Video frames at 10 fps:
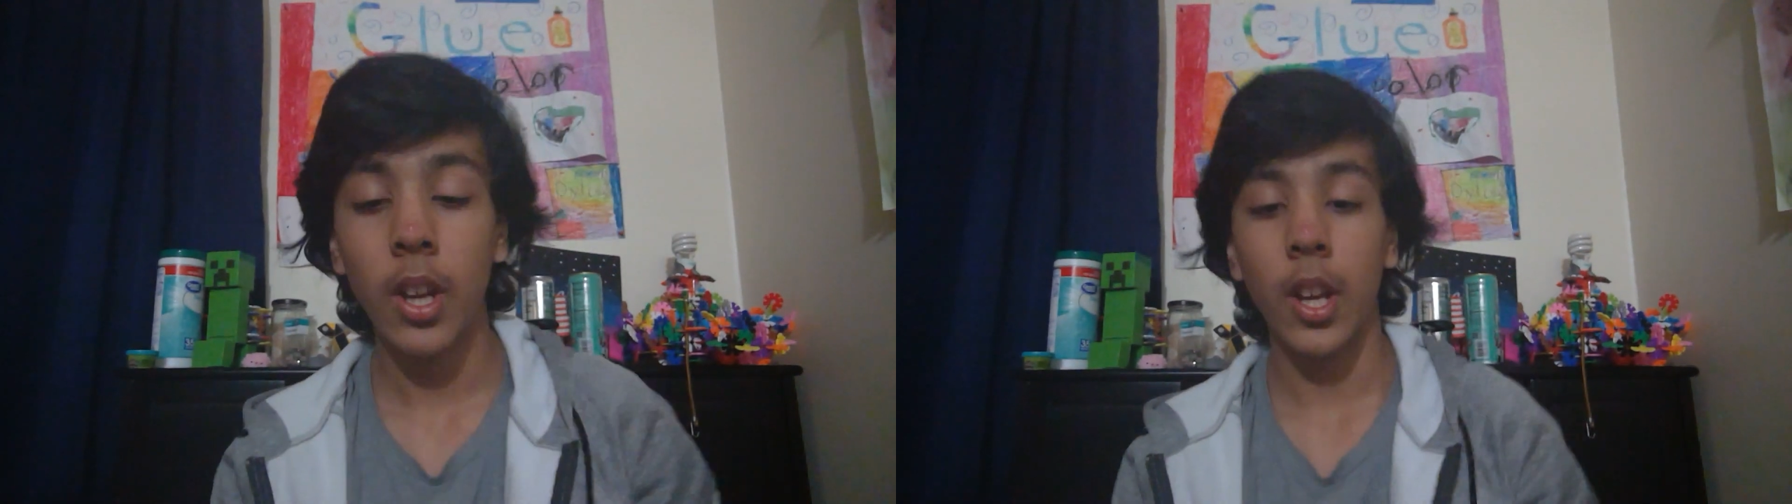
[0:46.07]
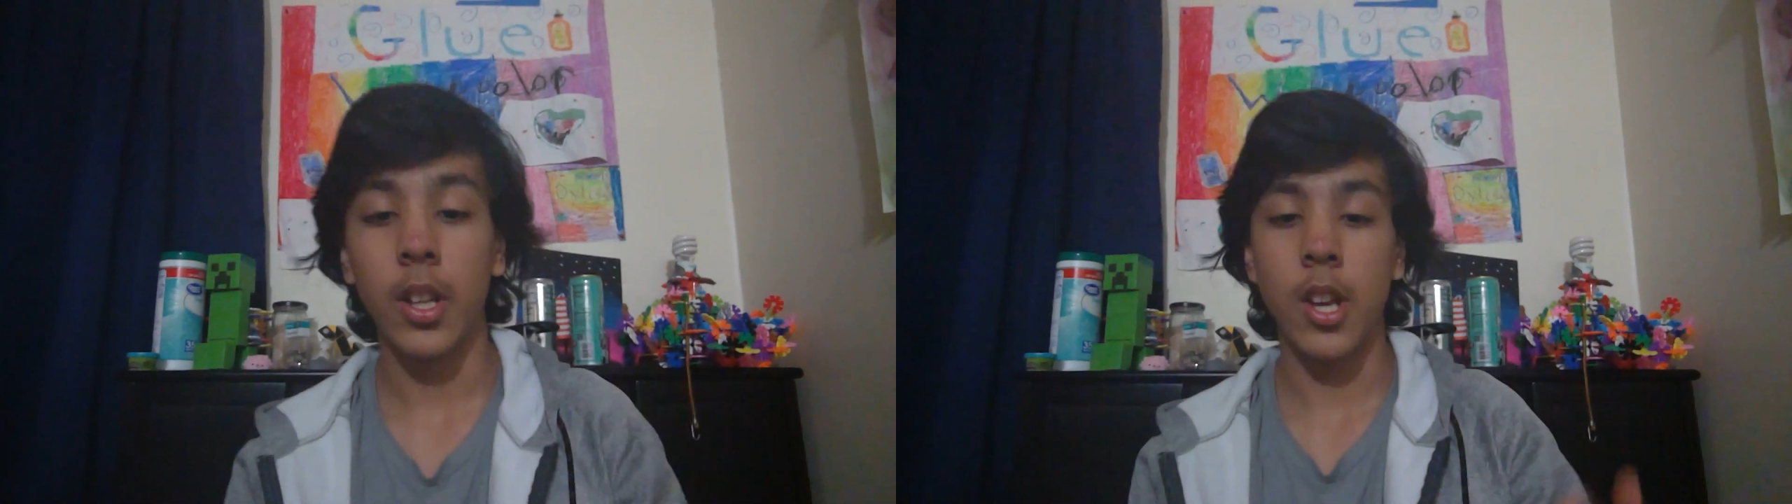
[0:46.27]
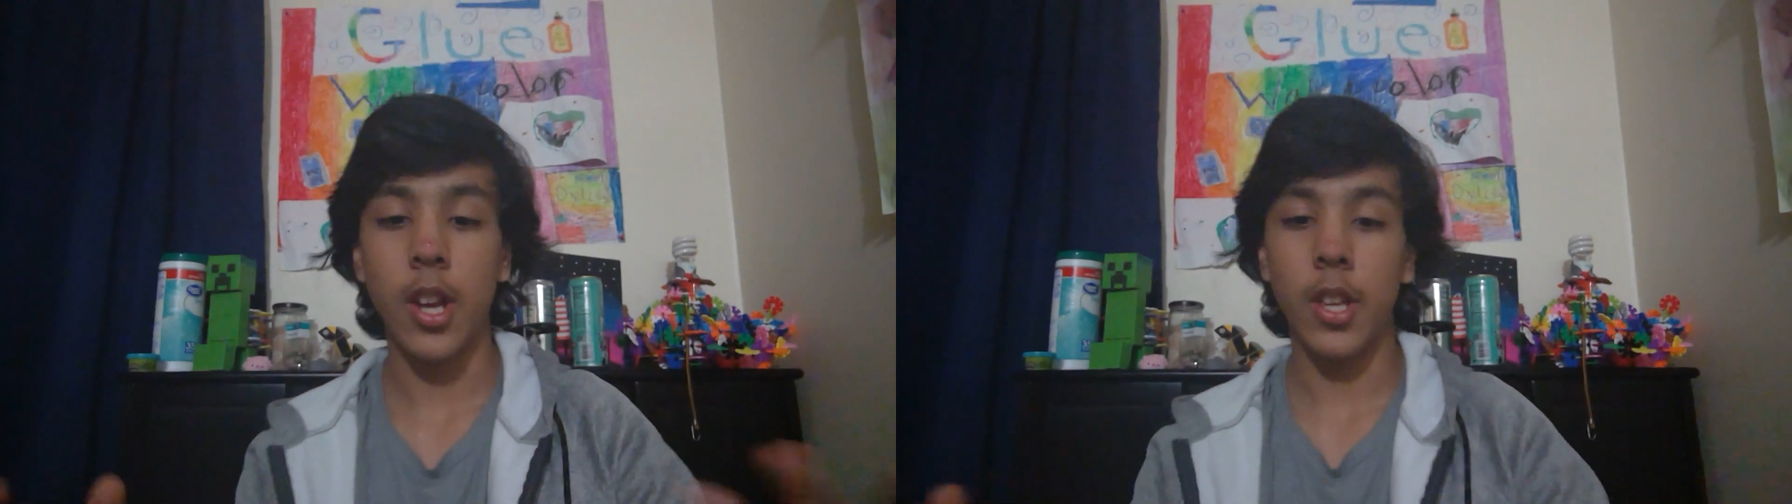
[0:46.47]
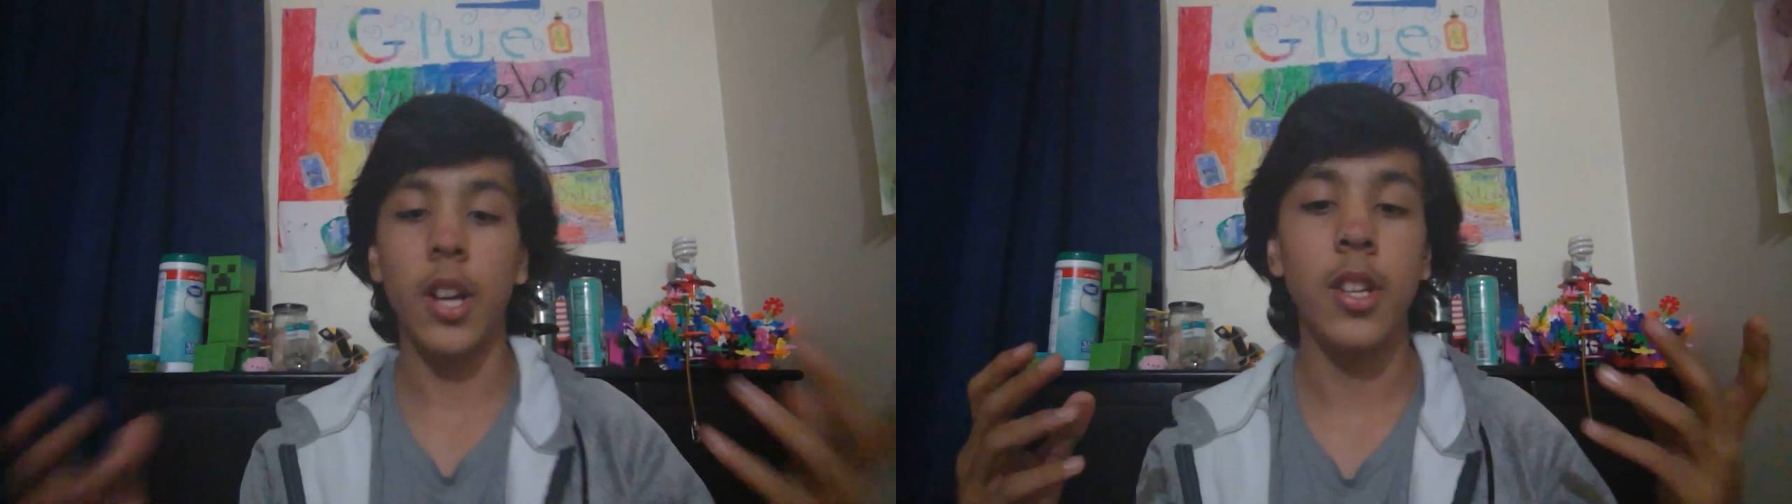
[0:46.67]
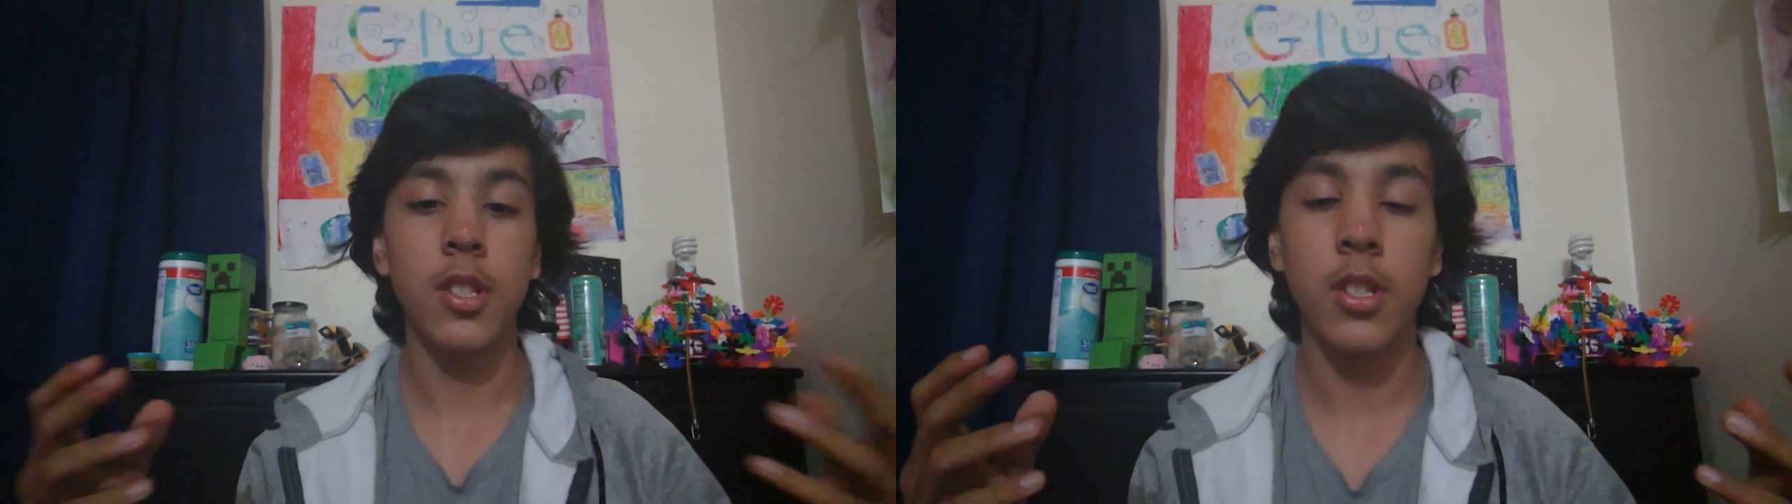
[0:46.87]
And yeah, that
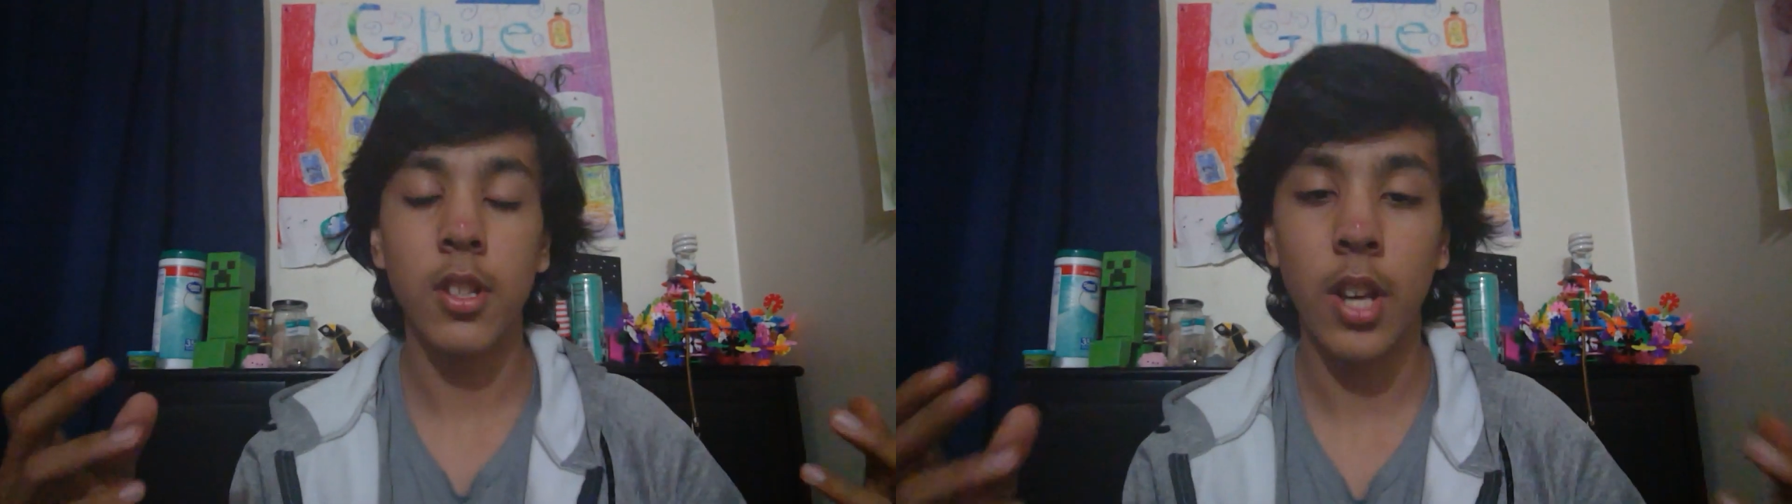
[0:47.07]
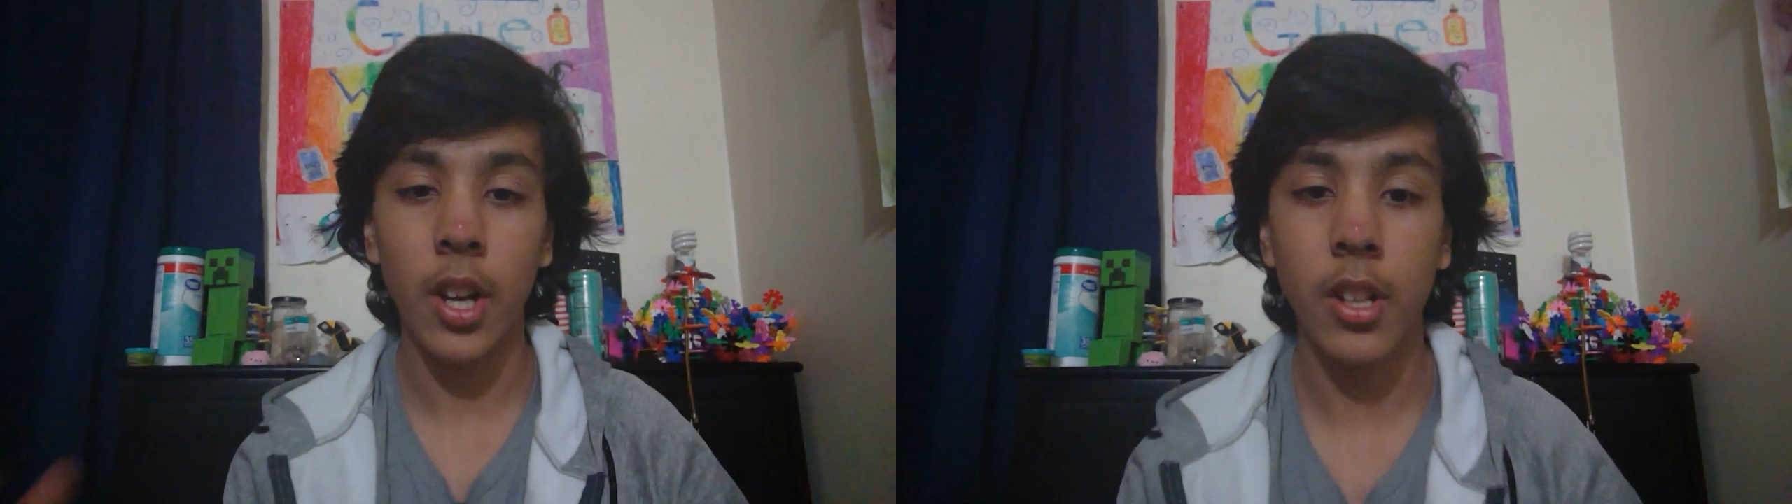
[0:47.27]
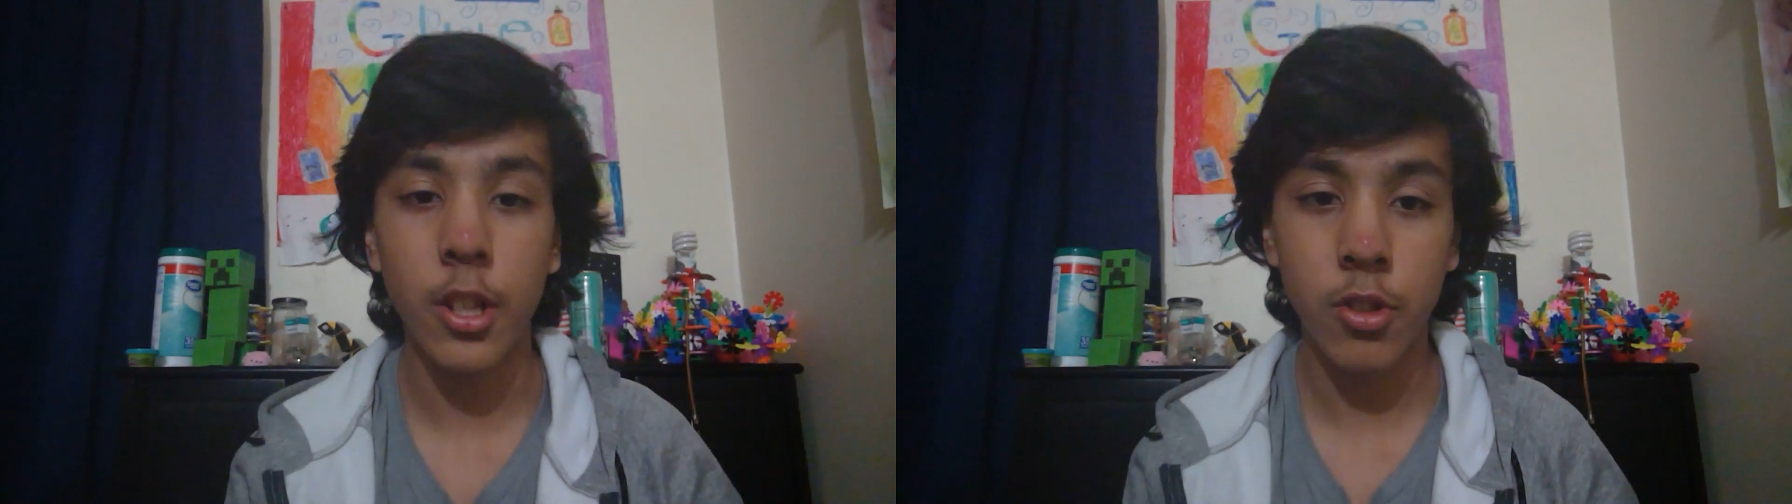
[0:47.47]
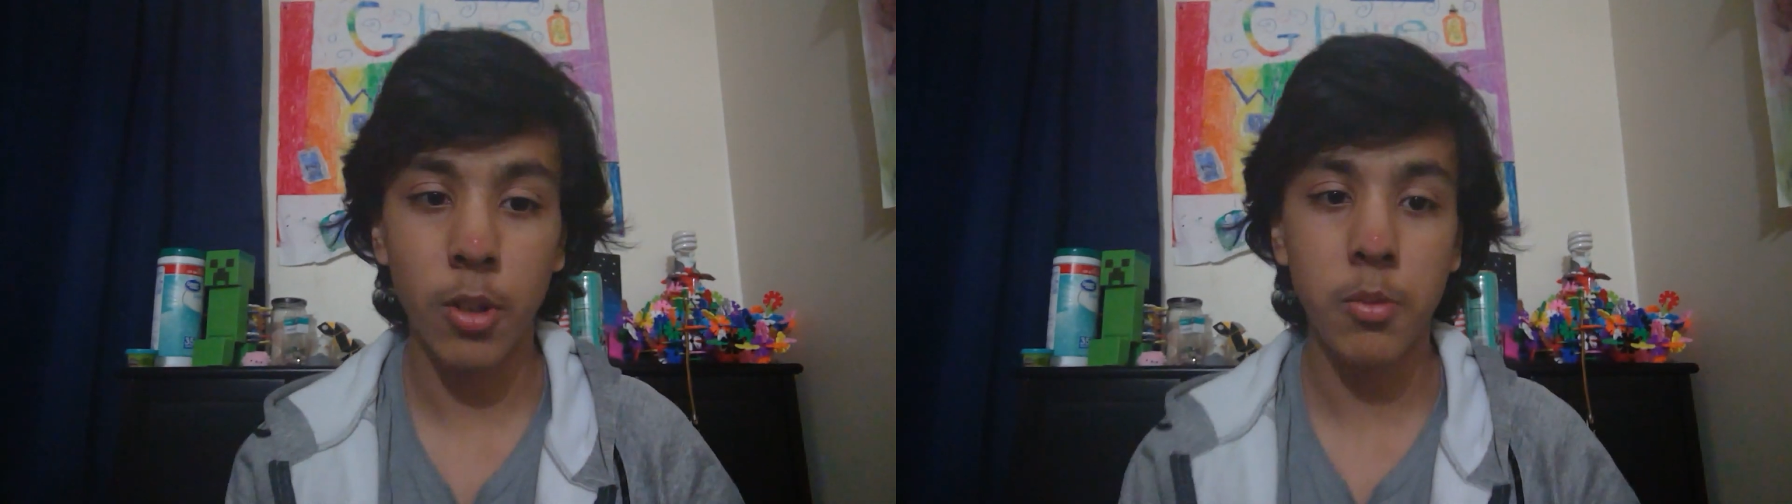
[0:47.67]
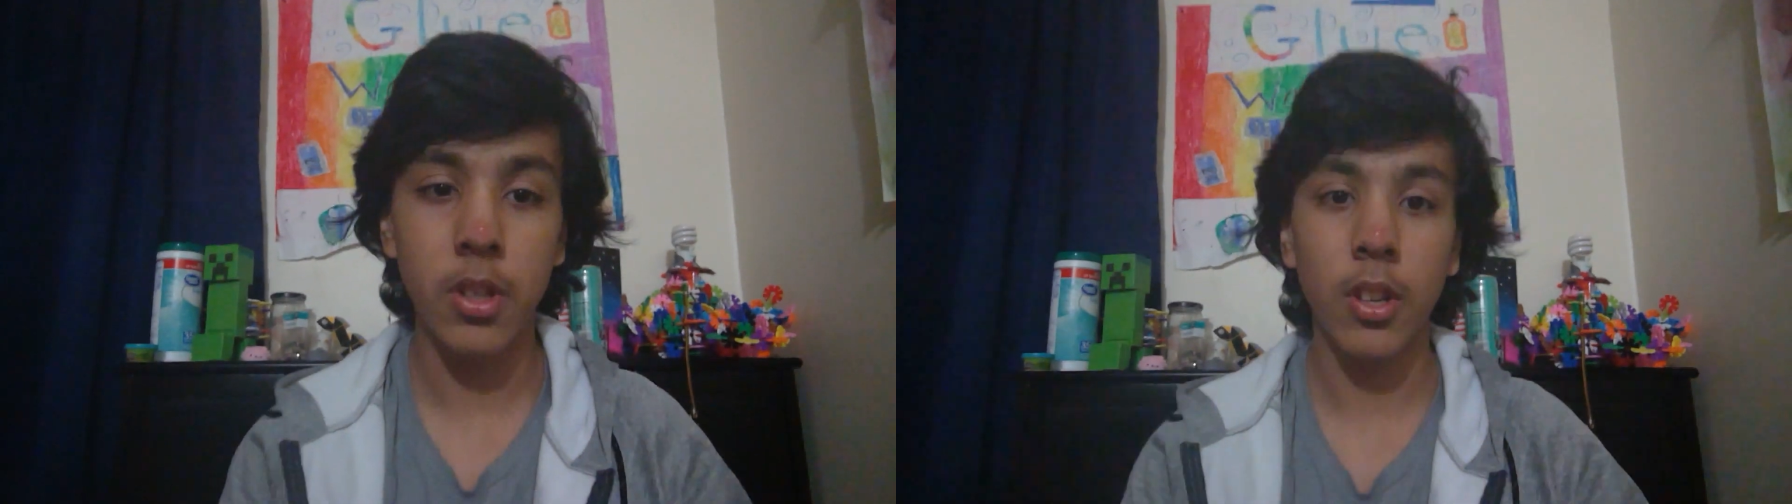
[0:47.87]
is kind of the
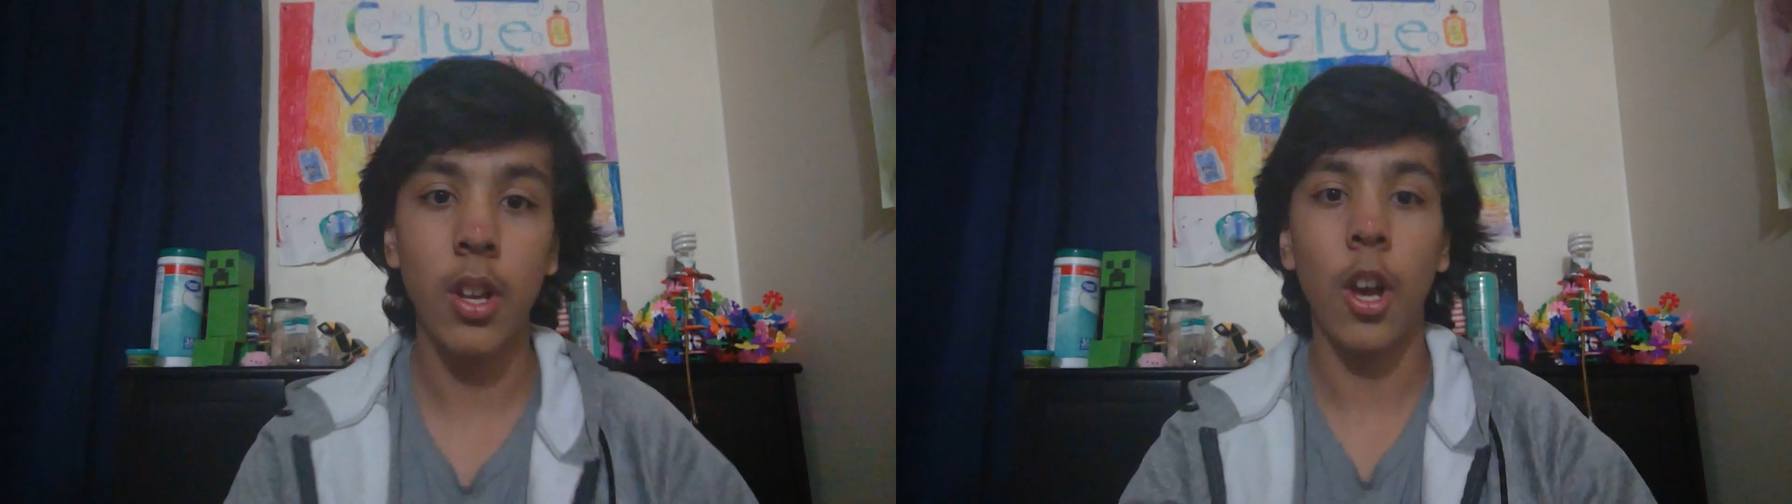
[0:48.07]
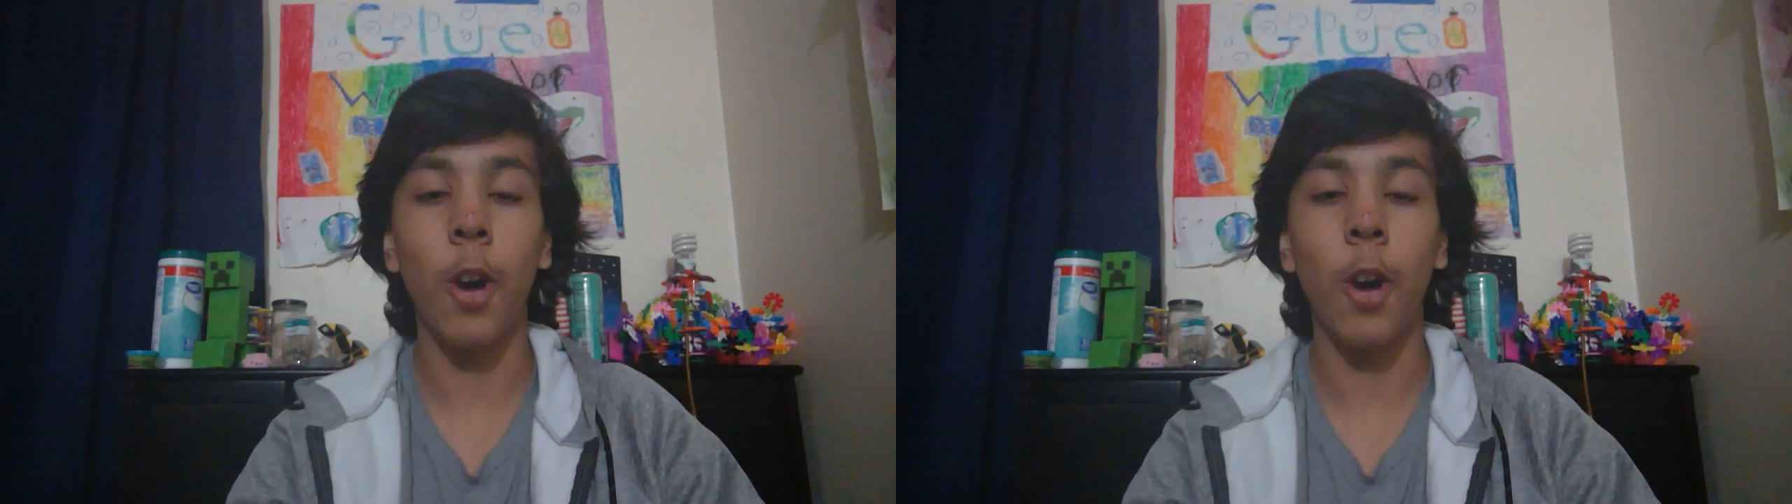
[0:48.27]
description.